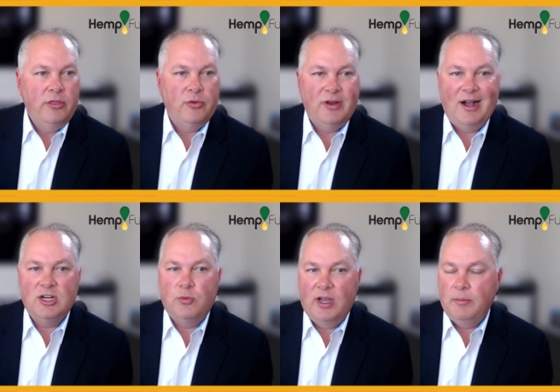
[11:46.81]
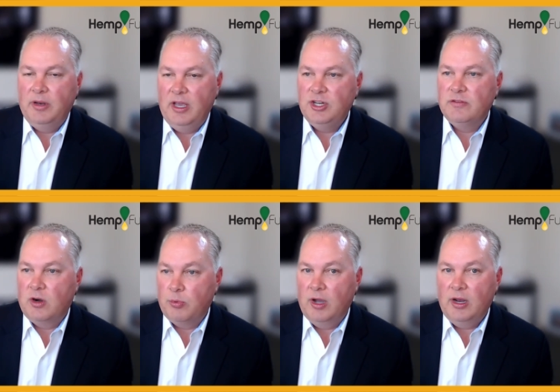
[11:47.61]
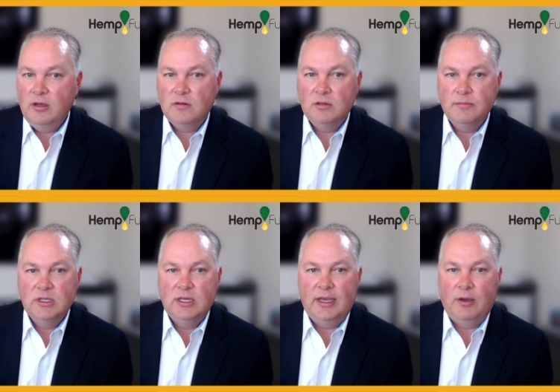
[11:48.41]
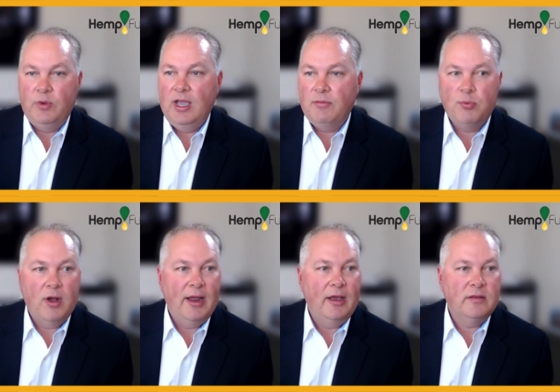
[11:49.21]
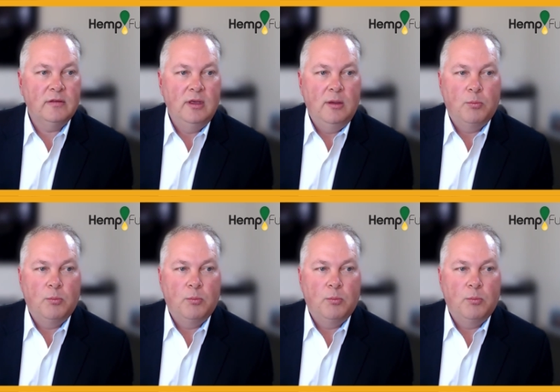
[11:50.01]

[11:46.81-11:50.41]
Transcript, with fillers: through doctor recommendation of our products. And we have products